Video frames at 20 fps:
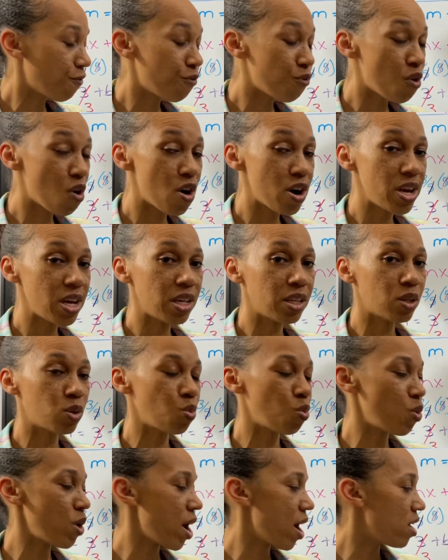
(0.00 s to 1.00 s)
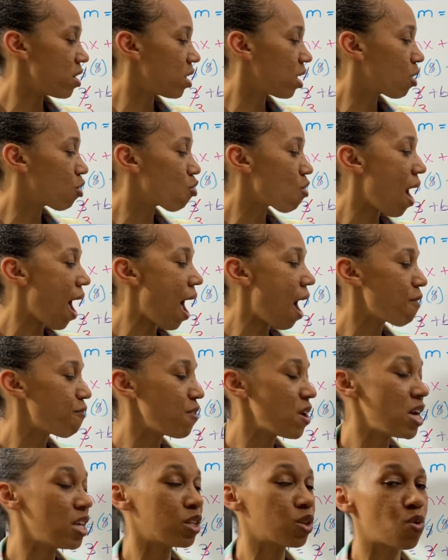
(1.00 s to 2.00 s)
4 is where the graph
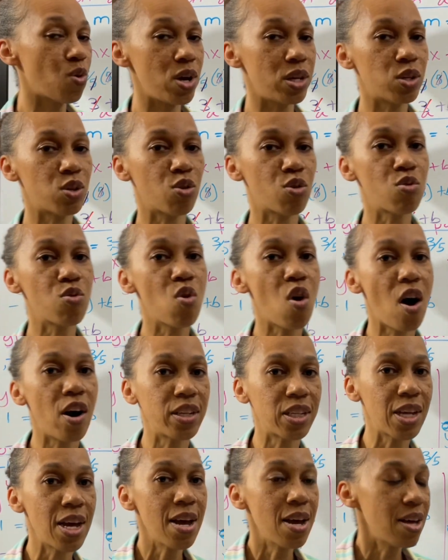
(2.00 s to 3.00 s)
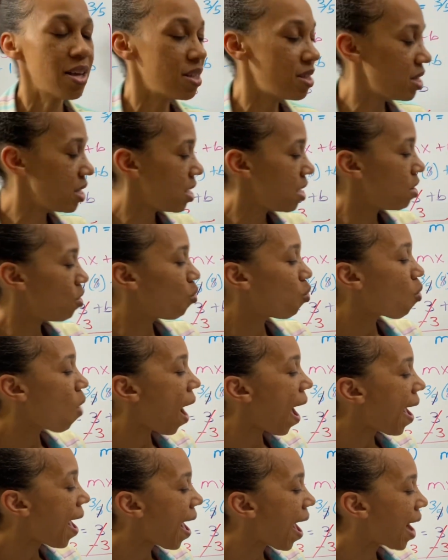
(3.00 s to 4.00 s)
is going to cross the
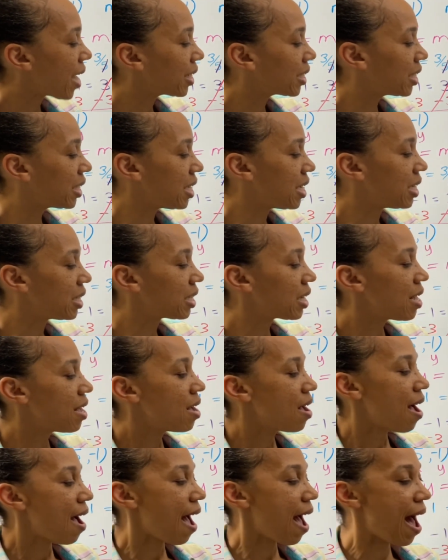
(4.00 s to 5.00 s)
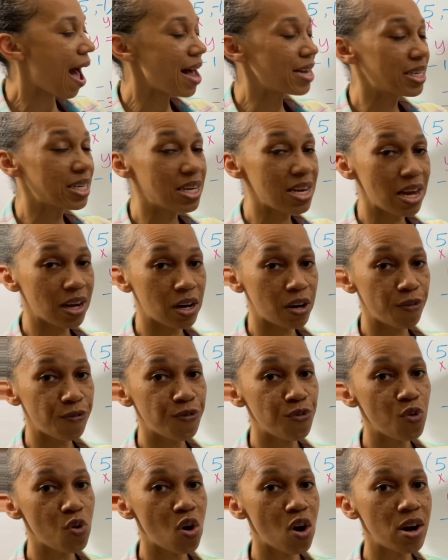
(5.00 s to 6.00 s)
y-axis at negative
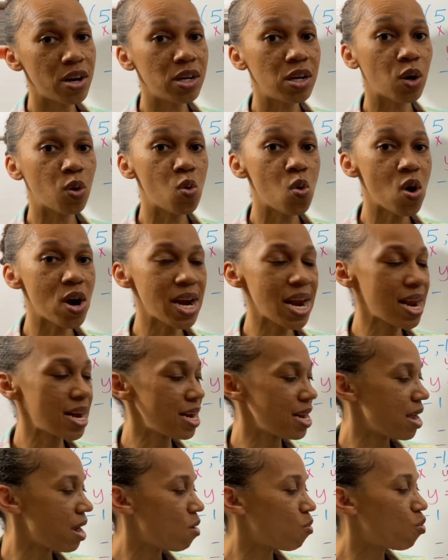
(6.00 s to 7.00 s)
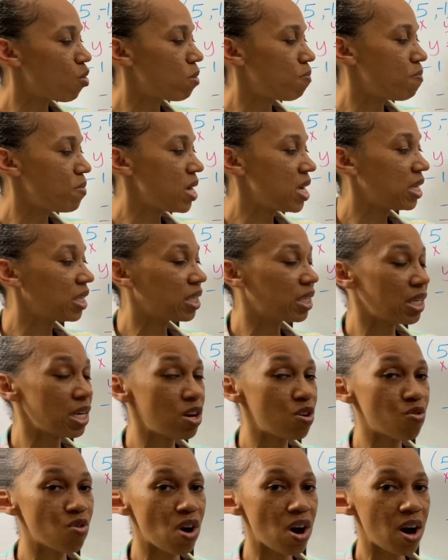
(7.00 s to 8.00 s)
4. The coordinate there would be
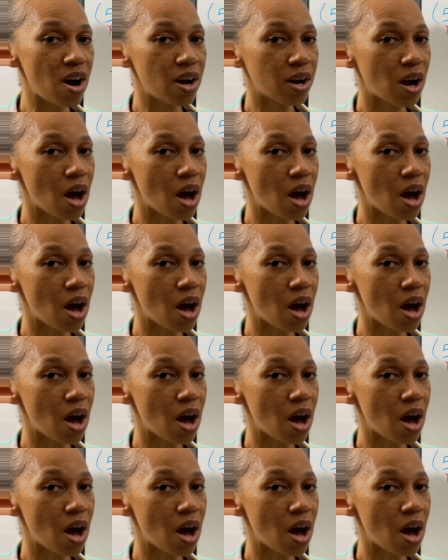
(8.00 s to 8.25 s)
0,